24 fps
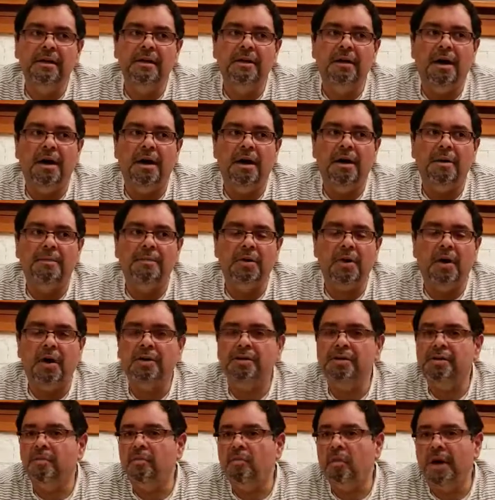There are
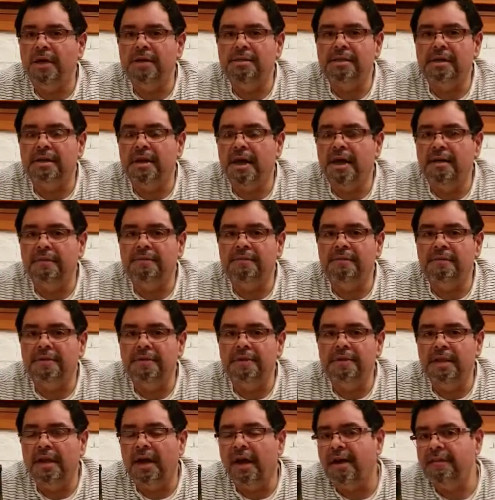some whites that
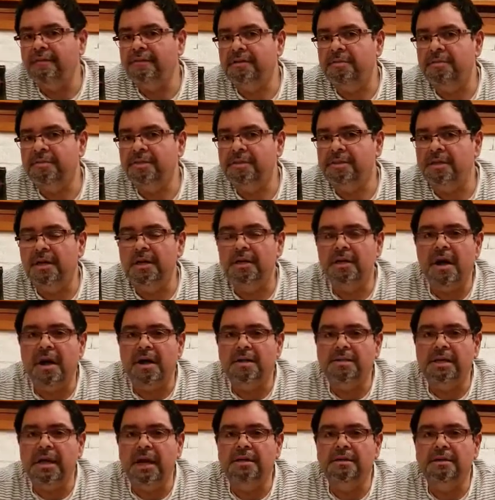have some skin
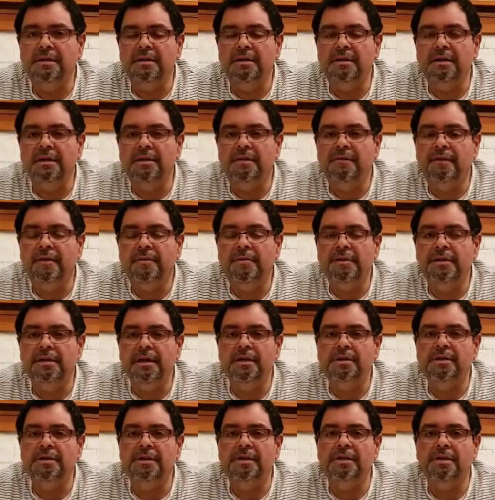contact in
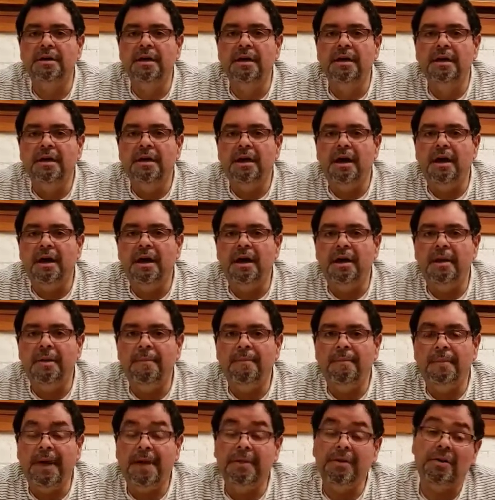fermentation,
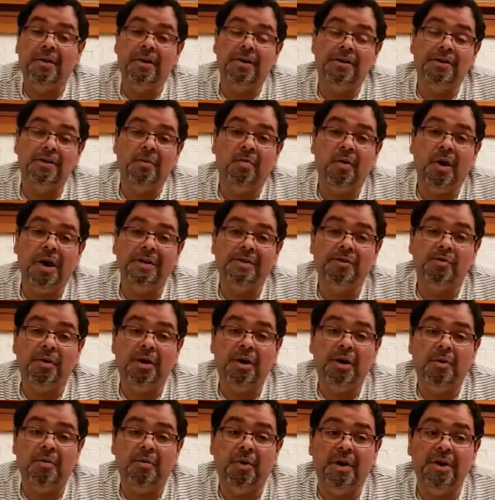and there are some whites
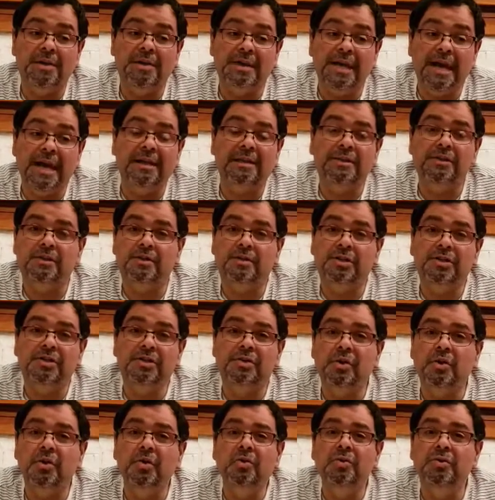where tannins are just
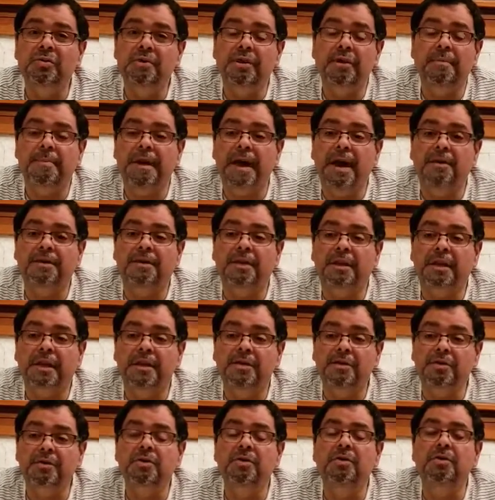so loosely bound that they
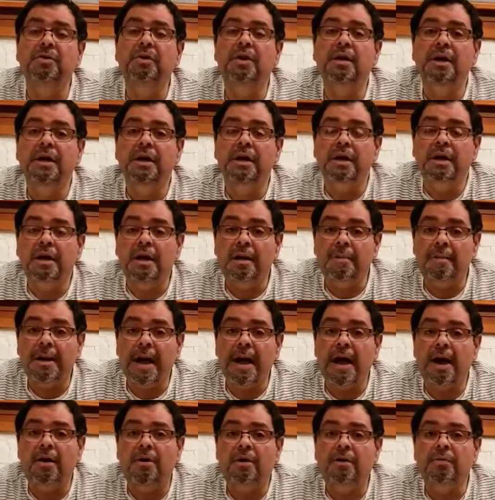do come
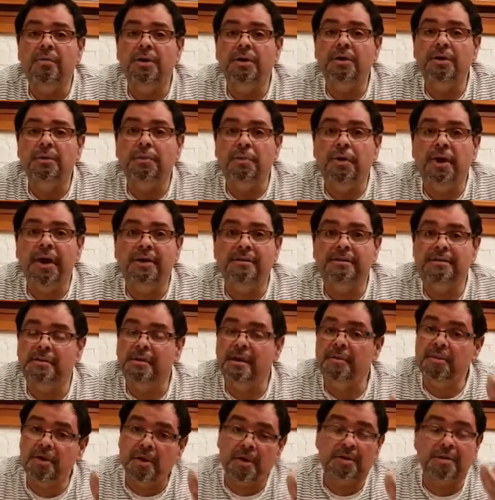out when you press.
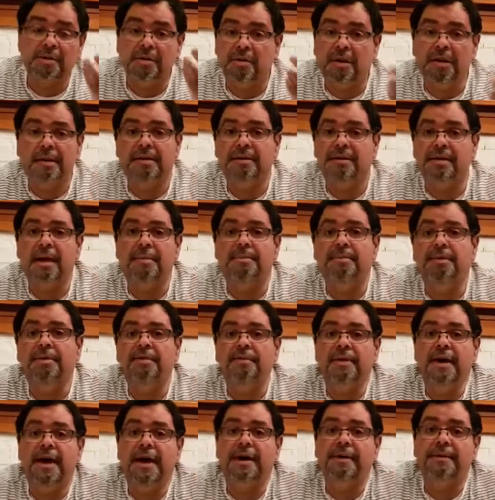Semillon is a great example of
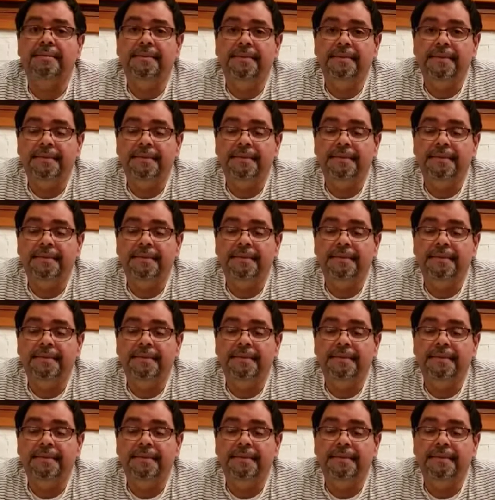that.